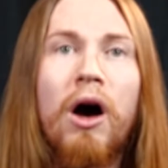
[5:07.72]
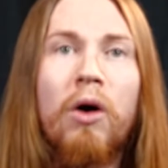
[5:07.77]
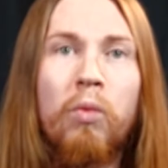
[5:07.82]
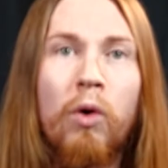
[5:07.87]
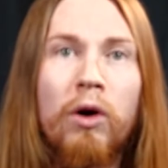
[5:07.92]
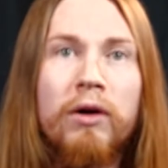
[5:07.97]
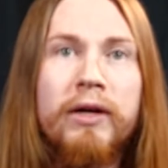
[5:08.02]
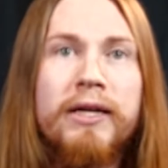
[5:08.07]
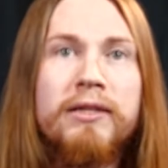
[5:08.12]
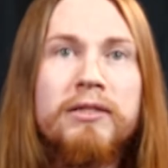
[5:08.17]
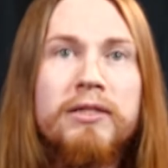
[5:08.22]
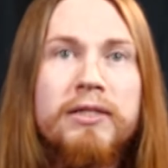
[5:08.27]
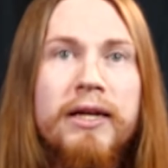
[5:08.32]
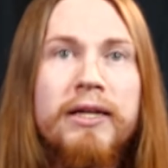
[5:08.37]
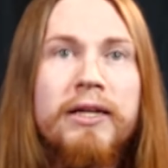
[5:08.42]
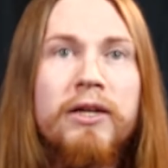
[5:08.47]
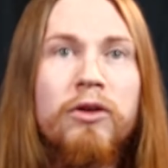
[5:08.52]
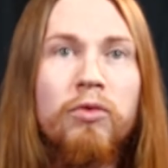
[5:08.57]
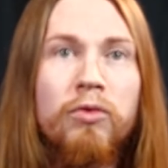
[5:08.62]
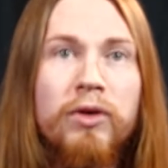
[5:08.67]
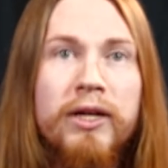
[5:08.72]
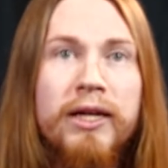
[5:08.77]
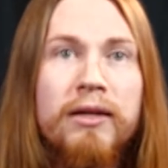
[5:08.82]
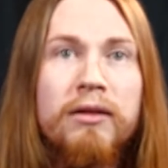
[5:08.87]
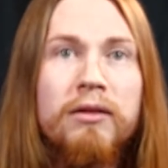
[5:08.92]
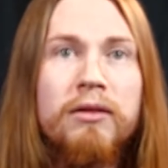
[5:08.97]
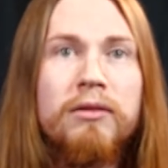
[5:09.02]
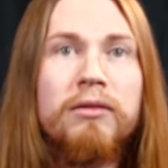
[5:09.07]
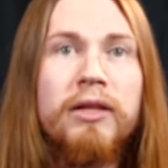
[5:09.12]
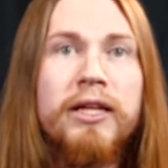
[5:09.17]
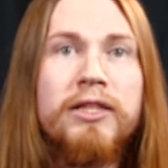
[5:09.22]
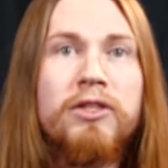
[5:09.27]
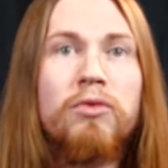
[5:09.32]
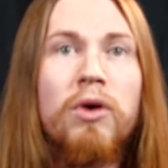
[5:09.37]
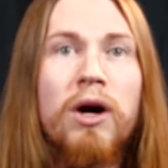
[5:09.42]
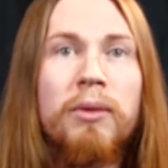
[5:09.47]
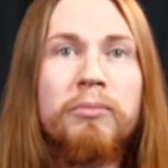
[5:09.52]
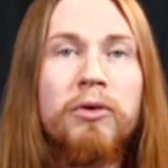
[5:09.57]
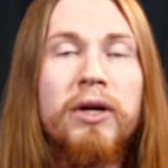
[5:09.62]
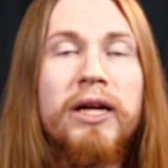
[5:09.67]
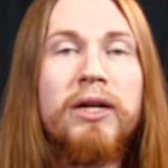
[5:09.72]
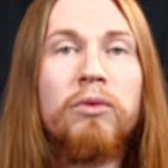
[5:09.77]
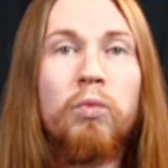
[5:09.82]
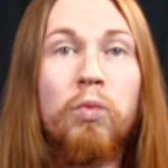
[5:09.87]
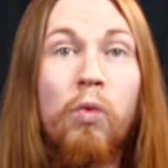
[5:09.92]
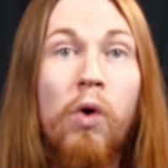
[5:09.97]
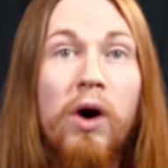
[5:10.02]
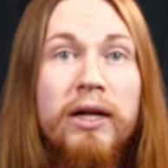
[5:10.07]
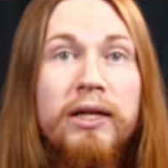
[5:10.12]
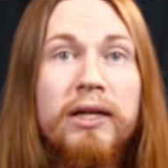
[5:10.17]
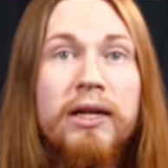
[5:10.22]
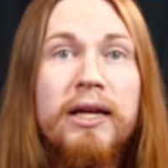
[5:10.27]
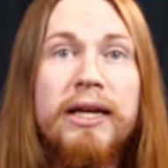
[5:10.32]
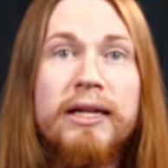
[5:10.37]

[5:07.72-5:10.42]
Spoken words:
A working steady green lets you upgrade one